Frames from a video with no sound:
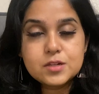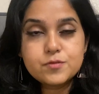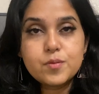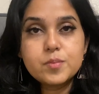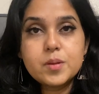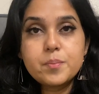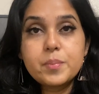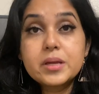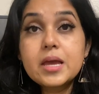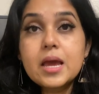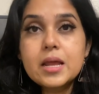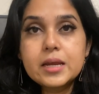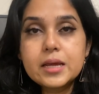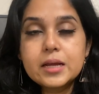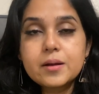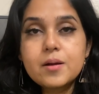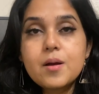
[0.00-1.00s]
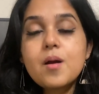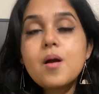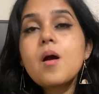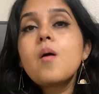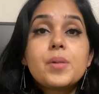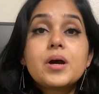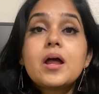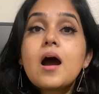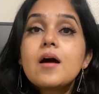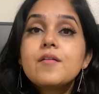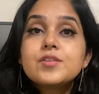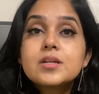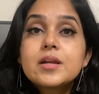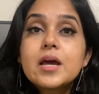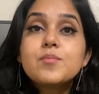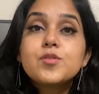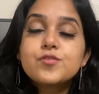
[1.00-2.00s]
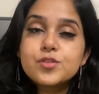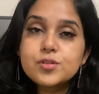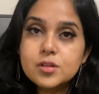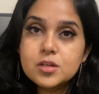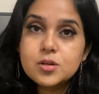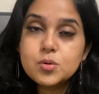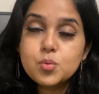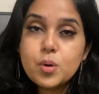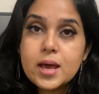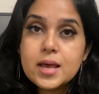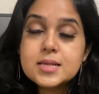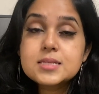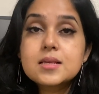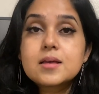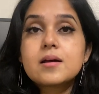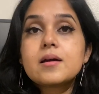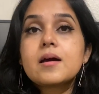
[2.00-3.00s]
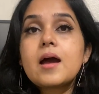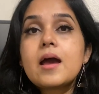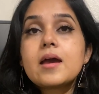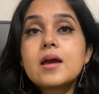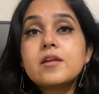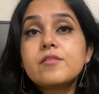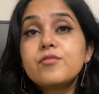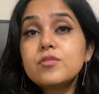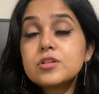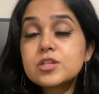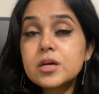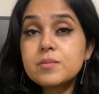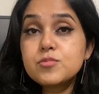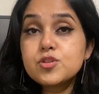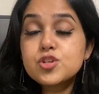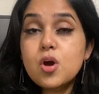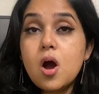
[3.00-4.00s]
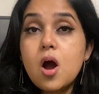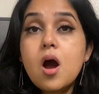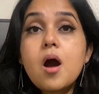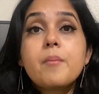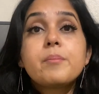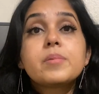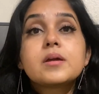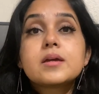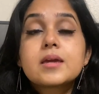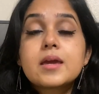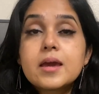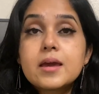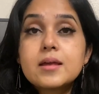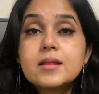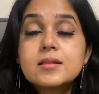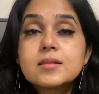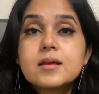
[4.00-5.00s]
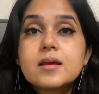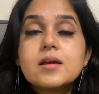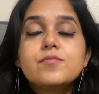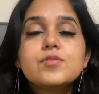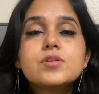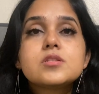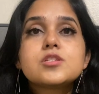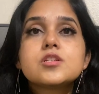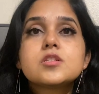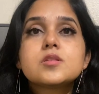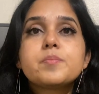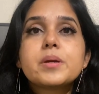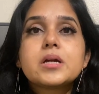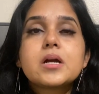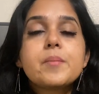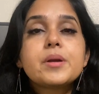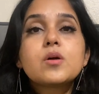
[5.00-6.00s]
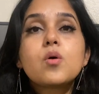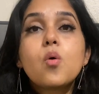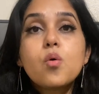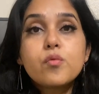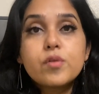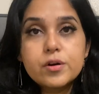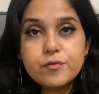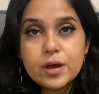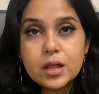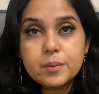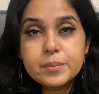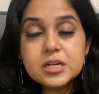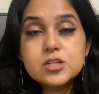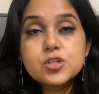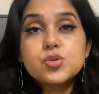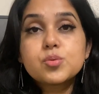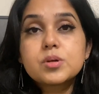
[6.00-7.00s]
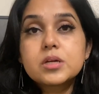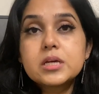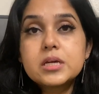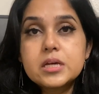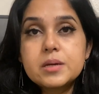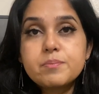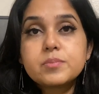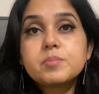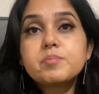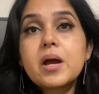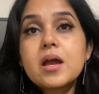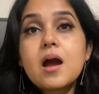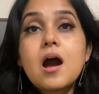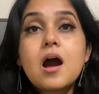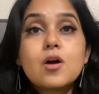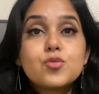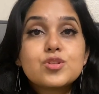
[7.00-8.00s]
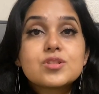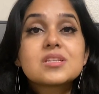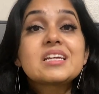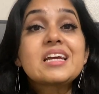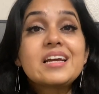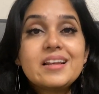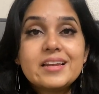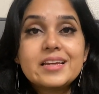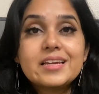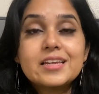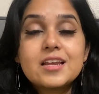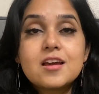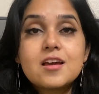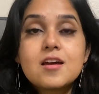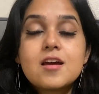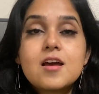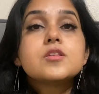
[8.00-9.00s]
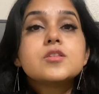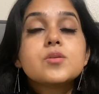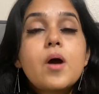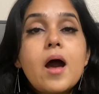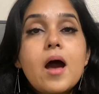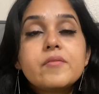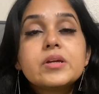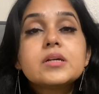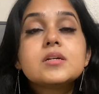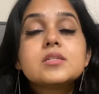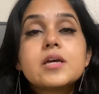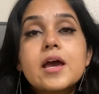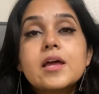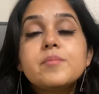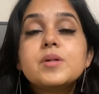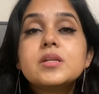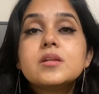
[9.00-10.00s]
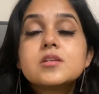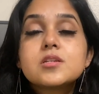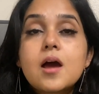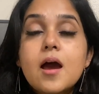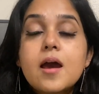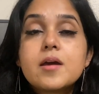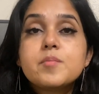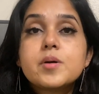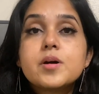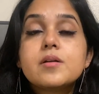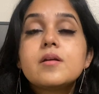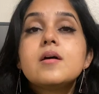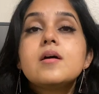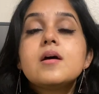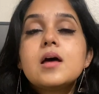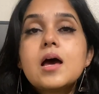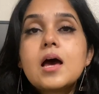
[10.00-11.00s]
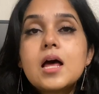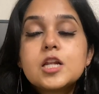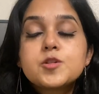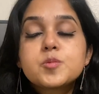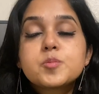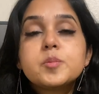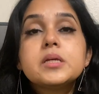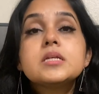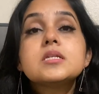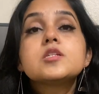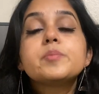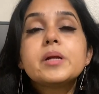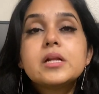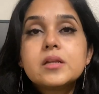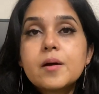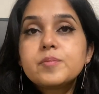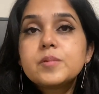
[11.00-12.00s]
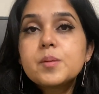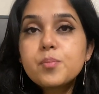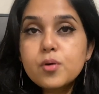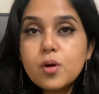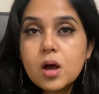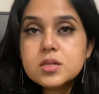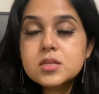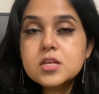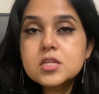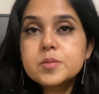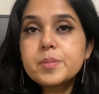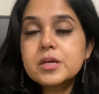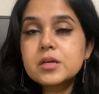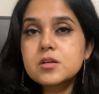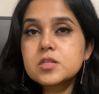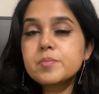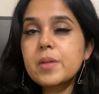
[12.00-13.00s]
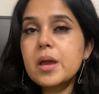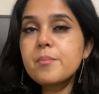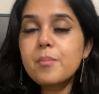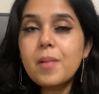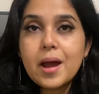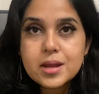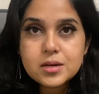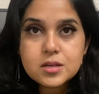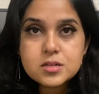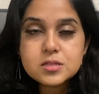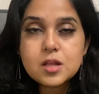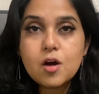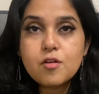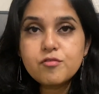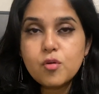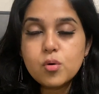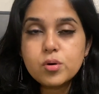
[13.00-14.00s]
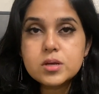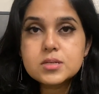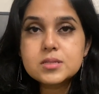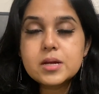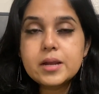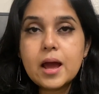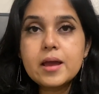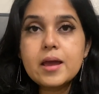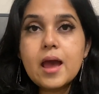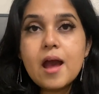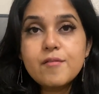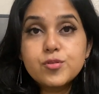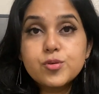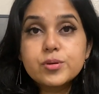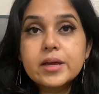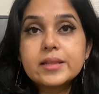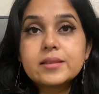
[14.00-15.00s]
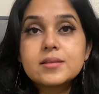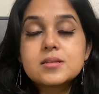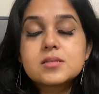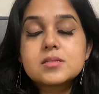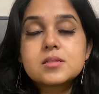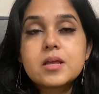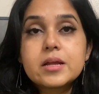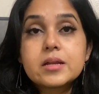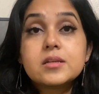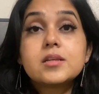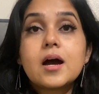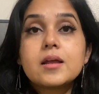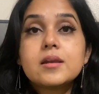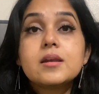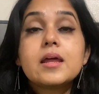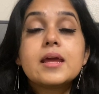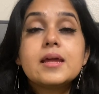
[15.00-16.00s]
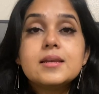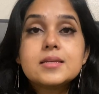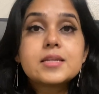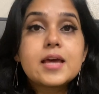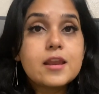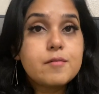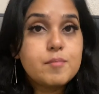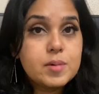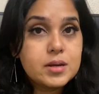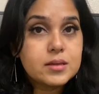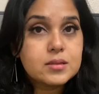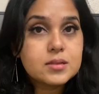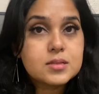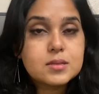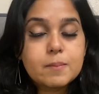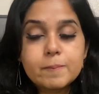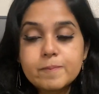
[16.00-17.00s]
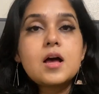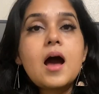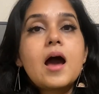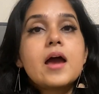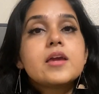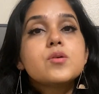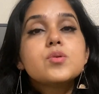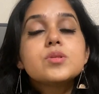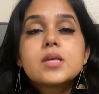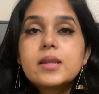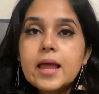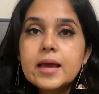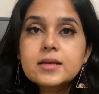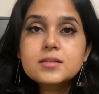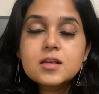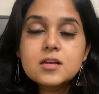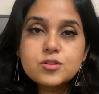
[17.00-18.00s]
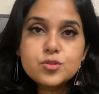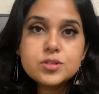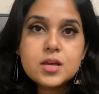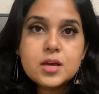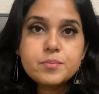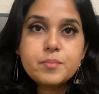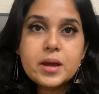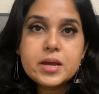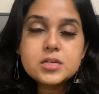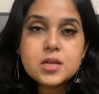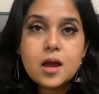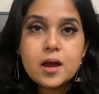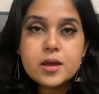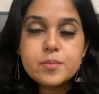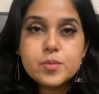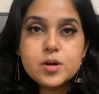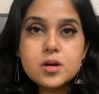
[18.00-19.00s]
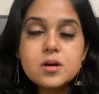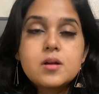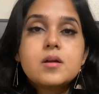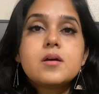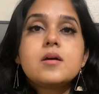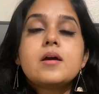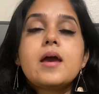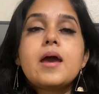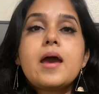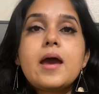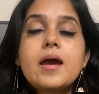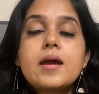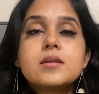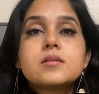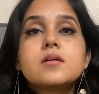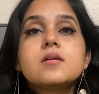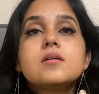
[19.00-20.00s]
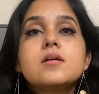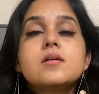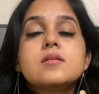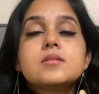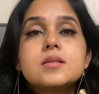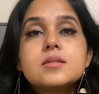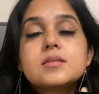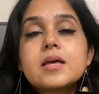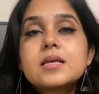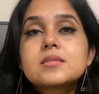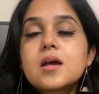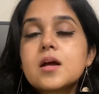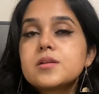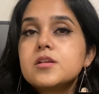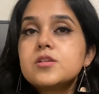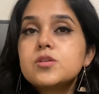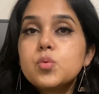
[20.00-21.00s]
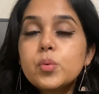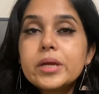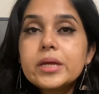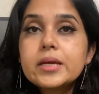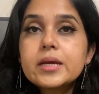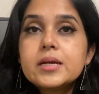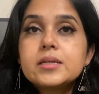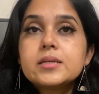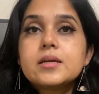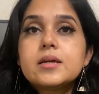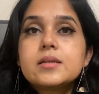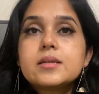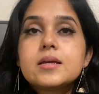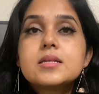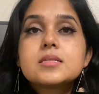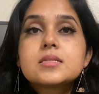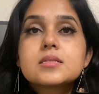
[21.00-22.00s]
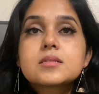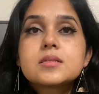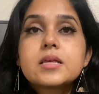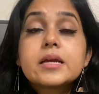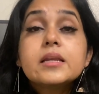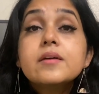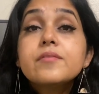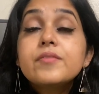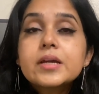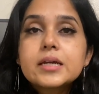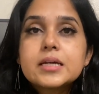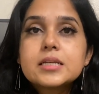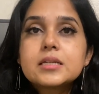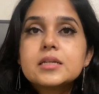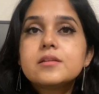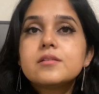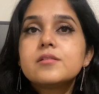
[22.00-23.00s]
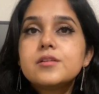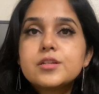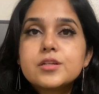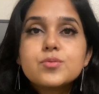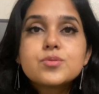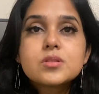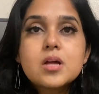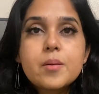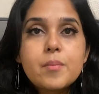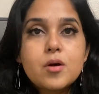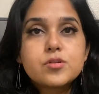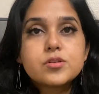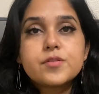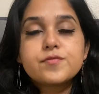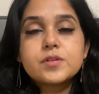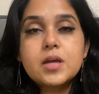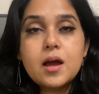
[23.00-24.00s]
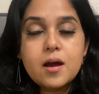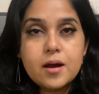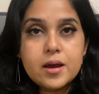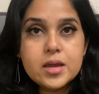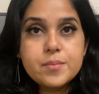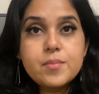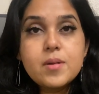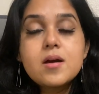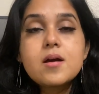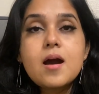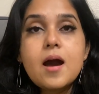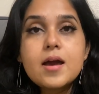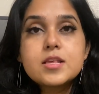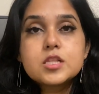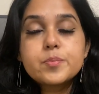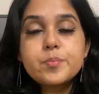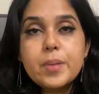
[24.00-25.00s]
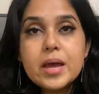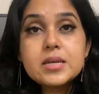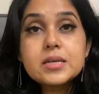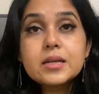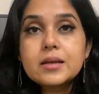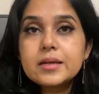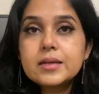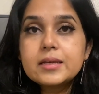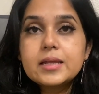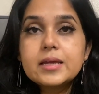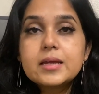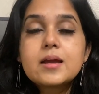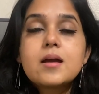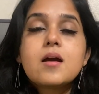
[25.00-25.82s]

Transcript: from the beginning. But after I moved to the US, I had a full-time job, kids. It was just becoming overwhelming to keep my house clean. So having a 10-minute timer helps me speed up the process because my mind is now focused that I have to get this thing done in 10 minutes. I use Alexa to set my timer, and since I started doing it, it has significantly reduced the amount of time I spend cleaning.